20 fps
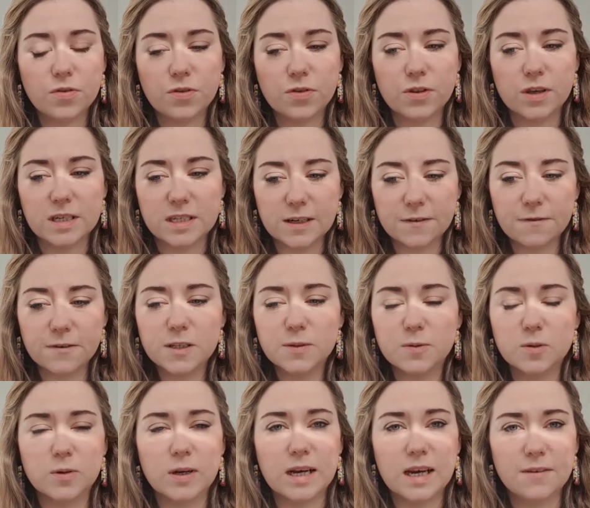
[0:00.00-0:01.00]
the difference
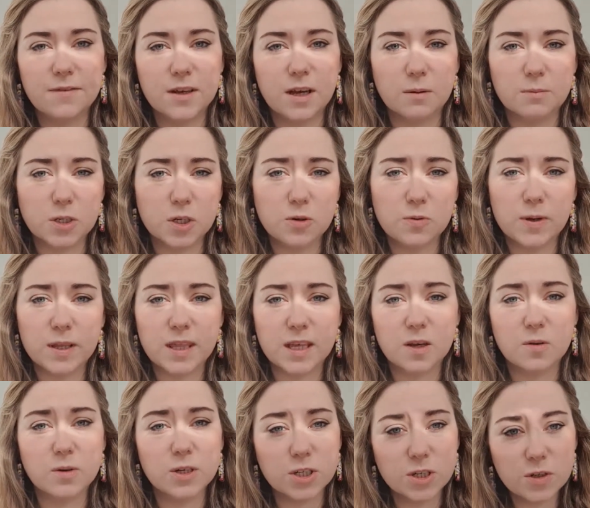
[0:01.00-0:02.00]
between living up to who we think
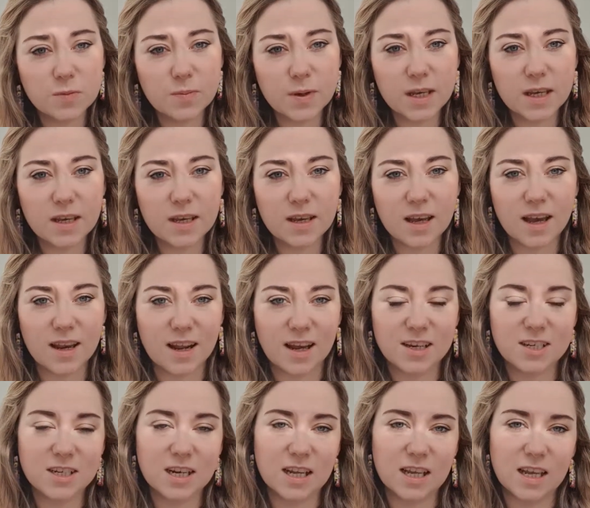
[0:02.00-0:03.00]
we should be and
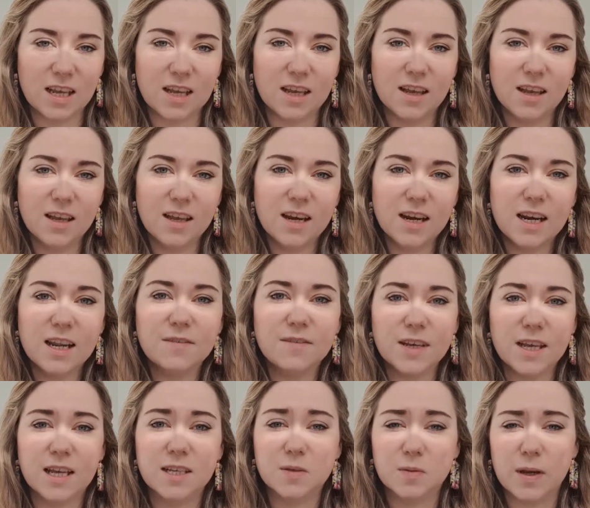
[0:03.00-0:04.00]
actually
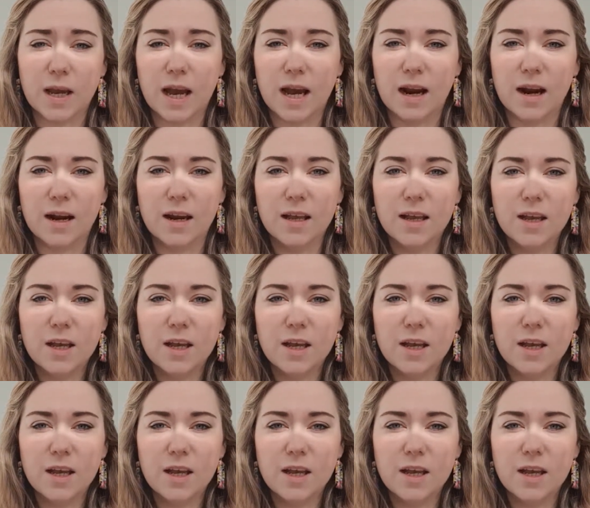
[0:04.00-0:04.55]
living as we are.